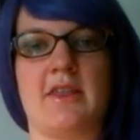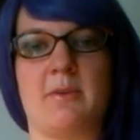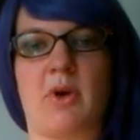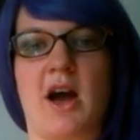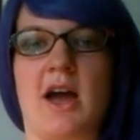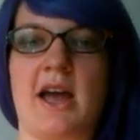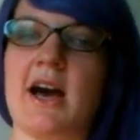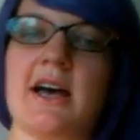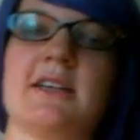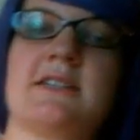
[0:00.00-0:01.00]
The bra
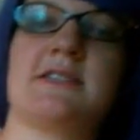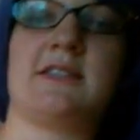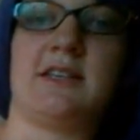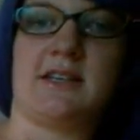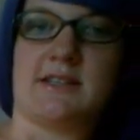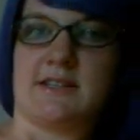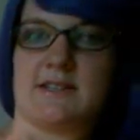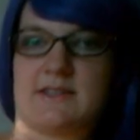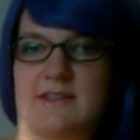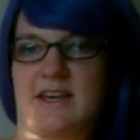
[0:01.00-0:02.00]
has this
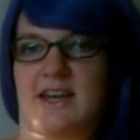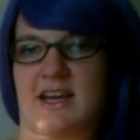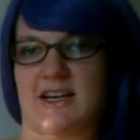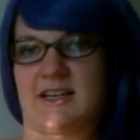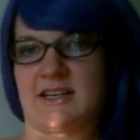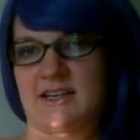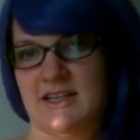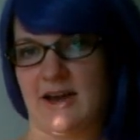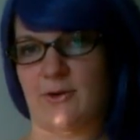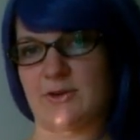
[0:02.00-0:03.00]
thing
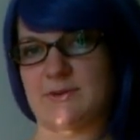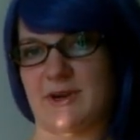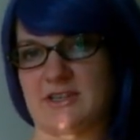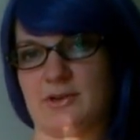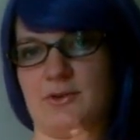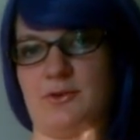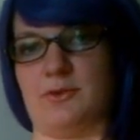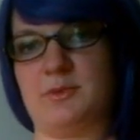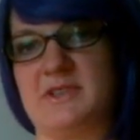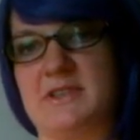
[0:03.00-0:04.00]
that holds my
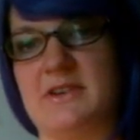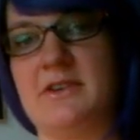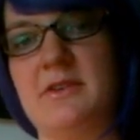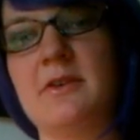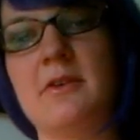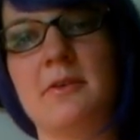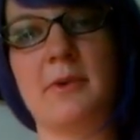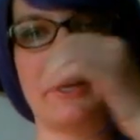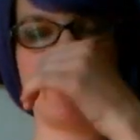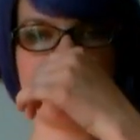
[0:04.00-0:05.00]
tubes,
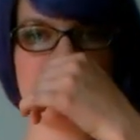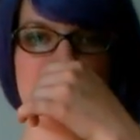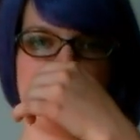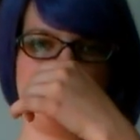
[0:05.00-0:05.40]
which